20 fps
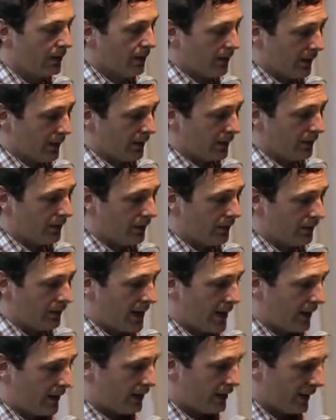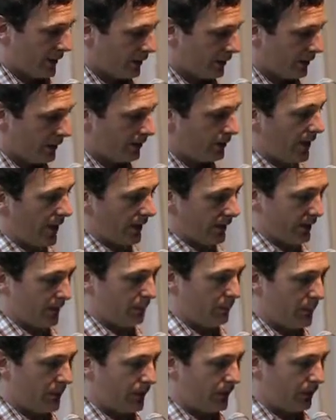it couldn't exactly, I couldn't exactly
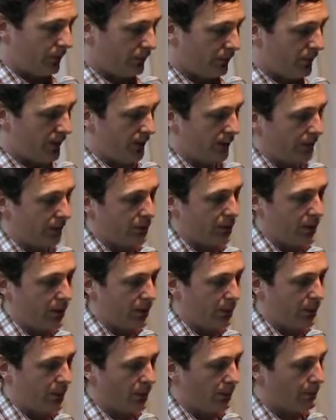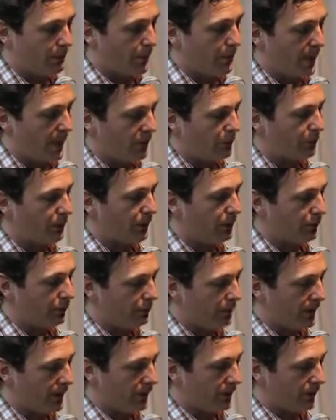admit these feelings to anyone. I was supposed to
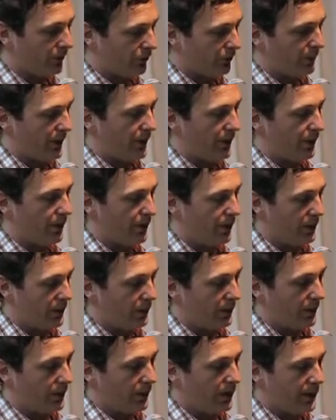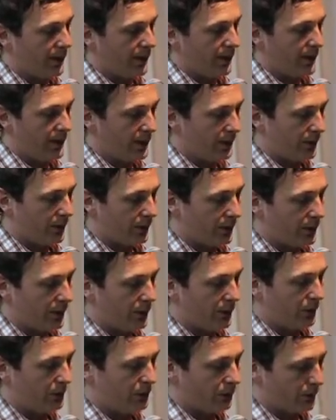be in despair and all, but out on the
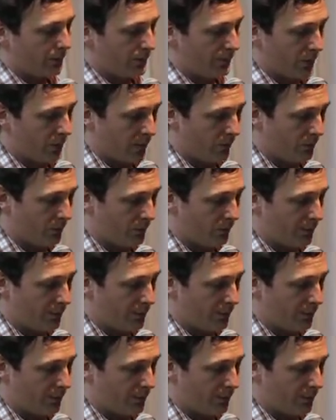coast, away from